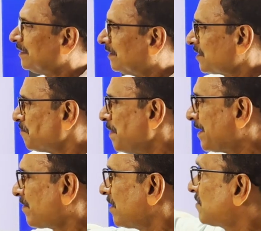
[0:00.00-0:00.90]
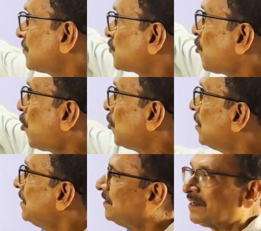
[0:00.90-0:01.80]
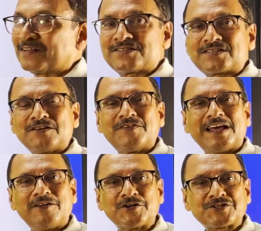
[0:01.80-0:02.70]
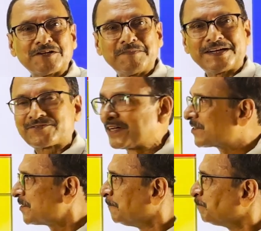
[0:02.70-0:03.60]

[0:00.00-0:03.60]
This matrix is called the risk evaluation matrix.